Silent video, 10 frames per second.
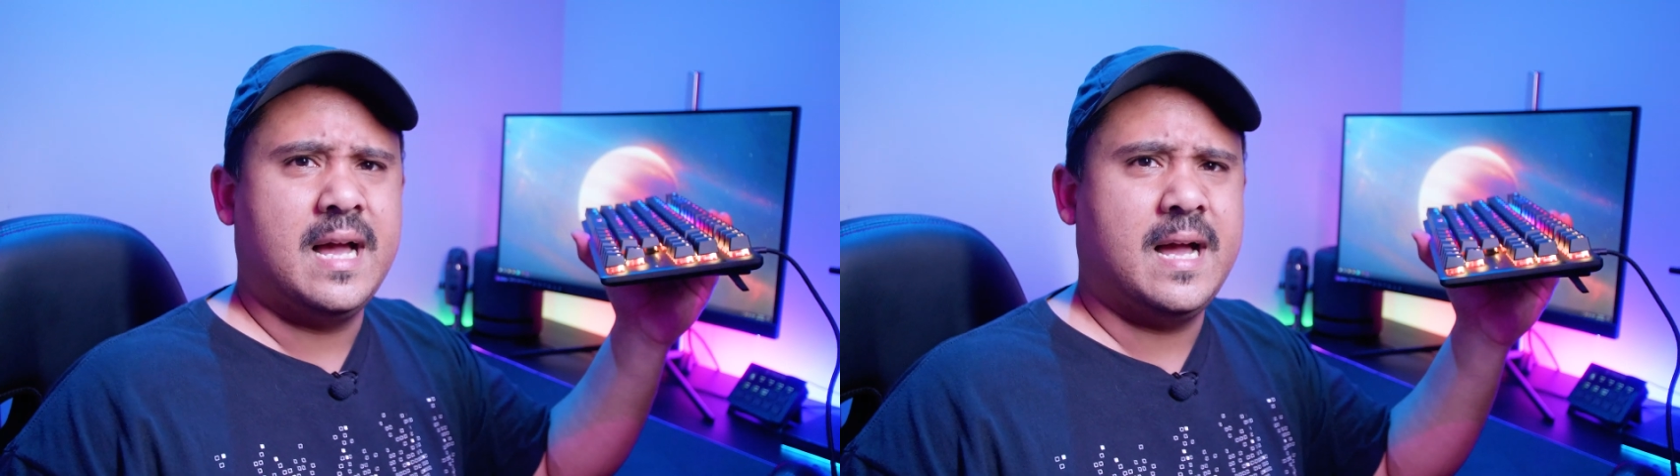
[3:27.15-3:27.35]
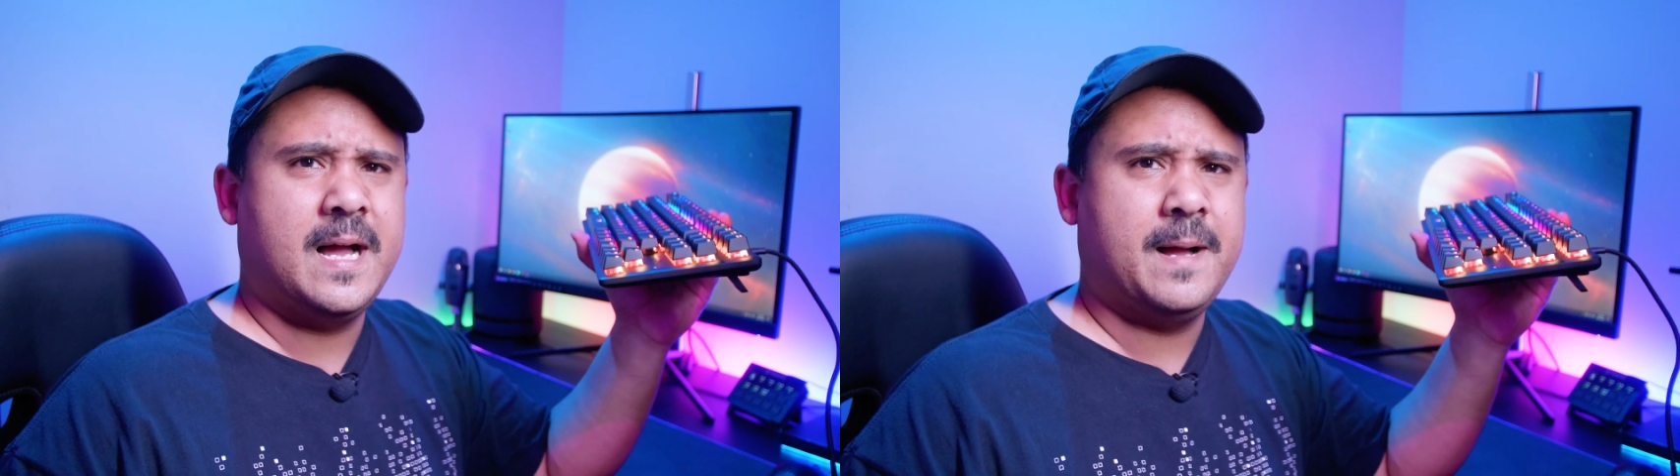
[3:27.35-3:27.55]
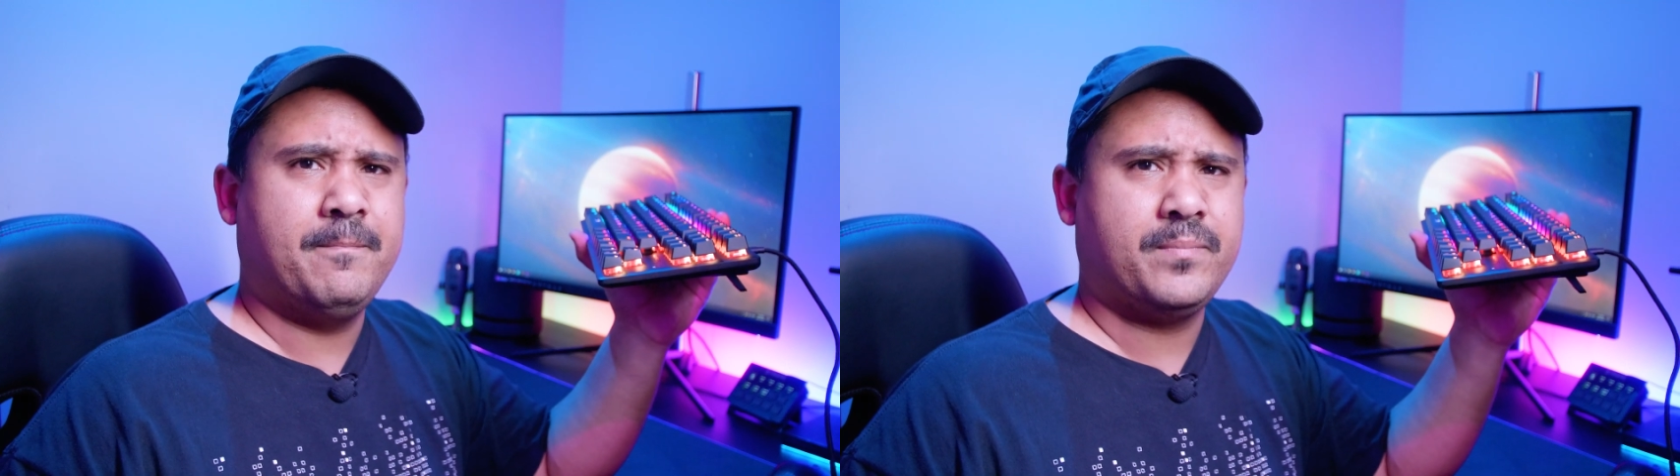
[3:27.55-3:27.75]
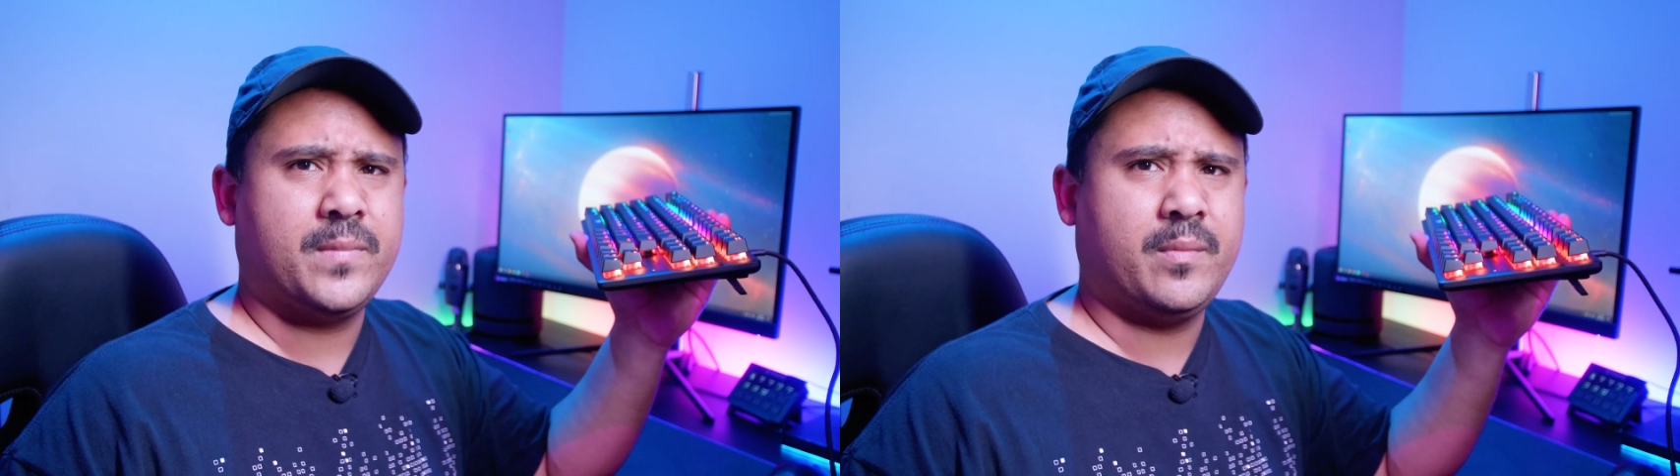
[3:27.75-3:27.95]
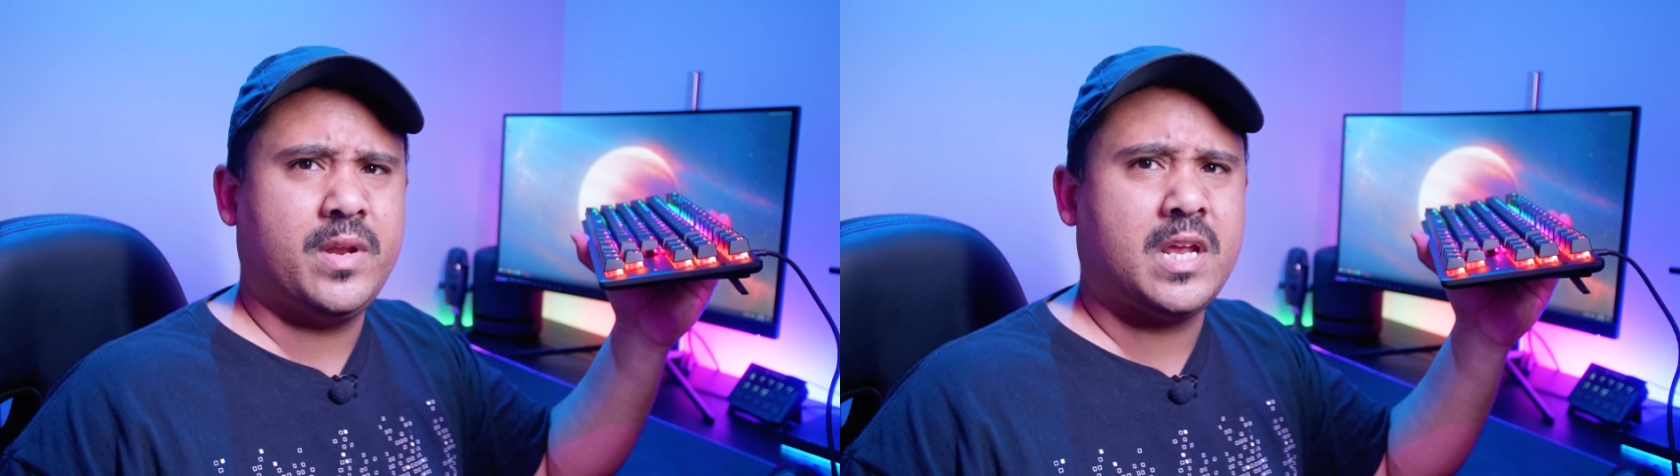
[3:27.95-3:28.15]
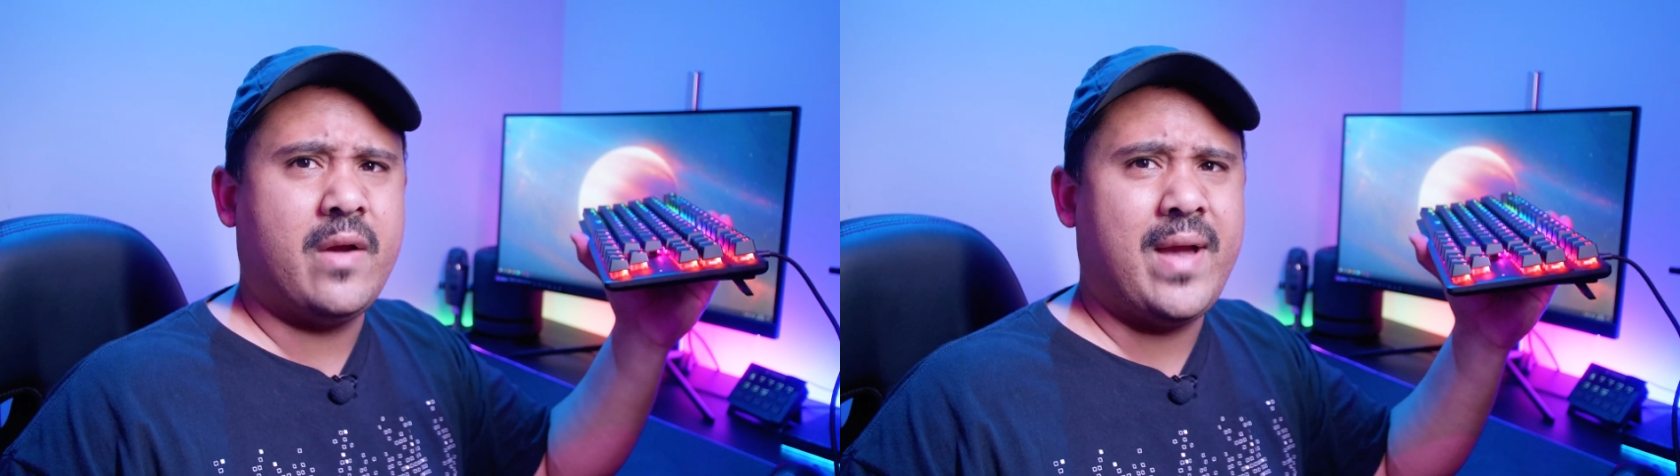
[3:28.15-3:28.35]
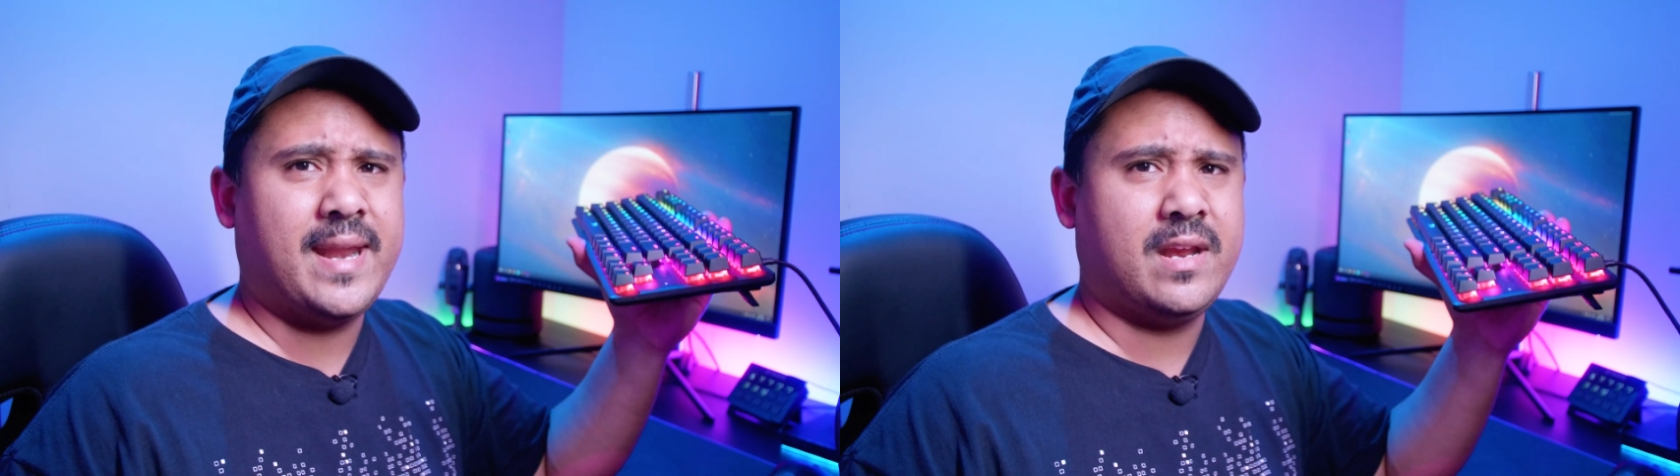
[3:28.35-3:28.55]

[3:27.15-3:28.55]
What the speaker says: I'm gonna go out